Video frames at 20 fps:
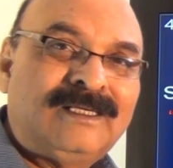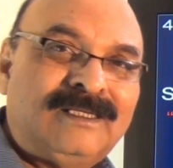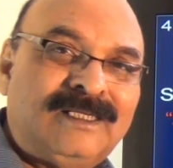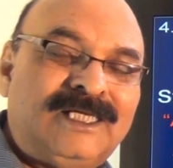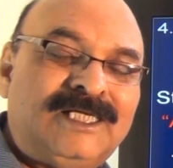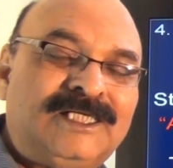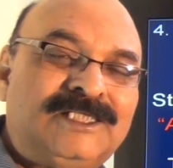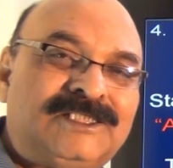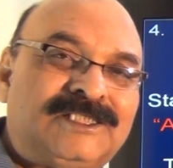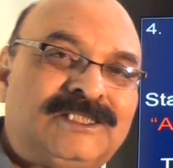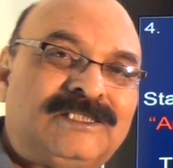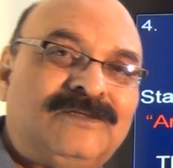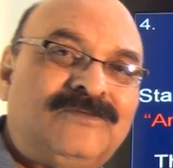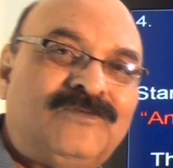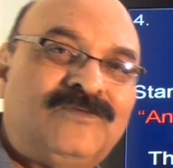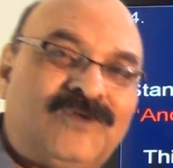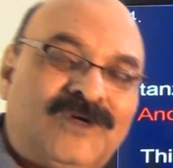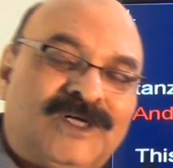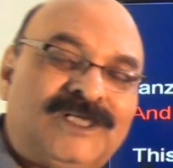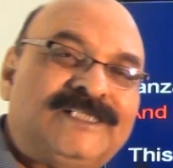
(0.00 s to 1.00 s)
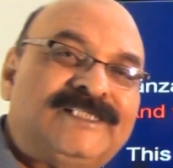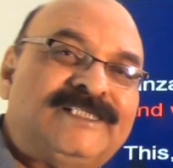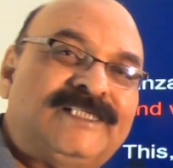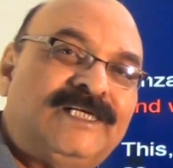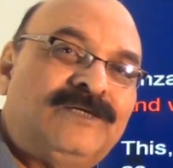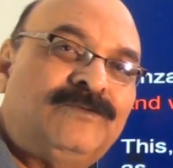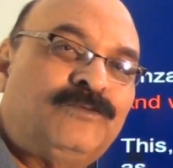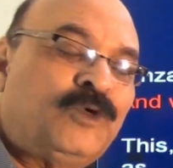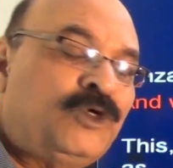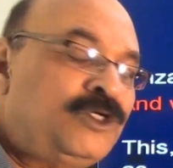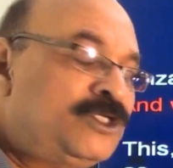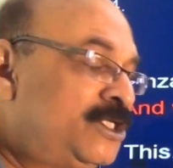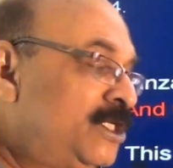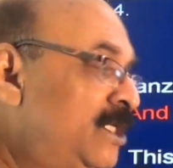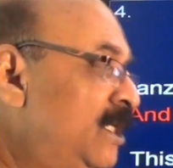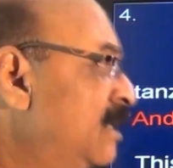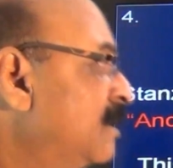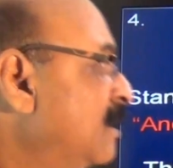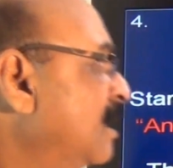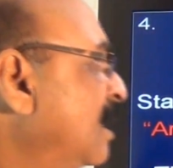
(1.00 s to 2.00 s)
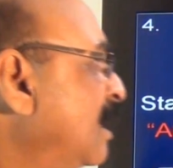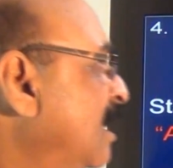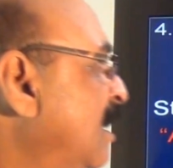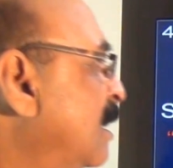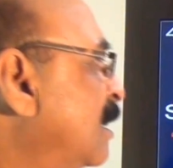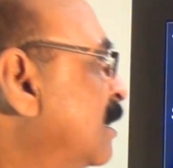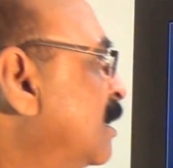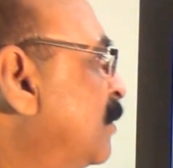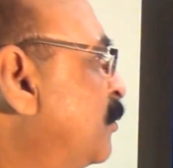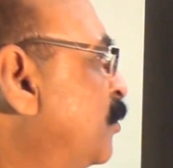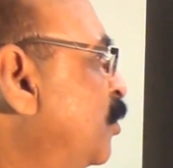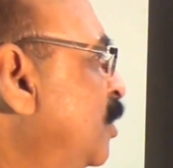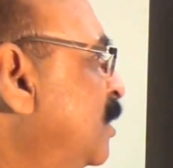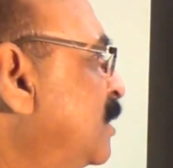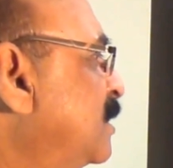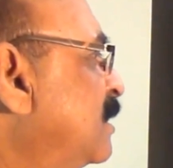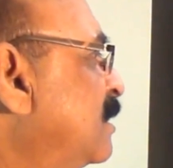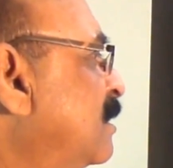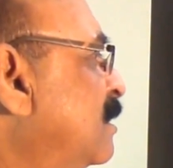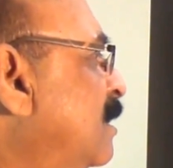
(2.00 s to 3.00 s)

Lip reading: these words in poetry. The poet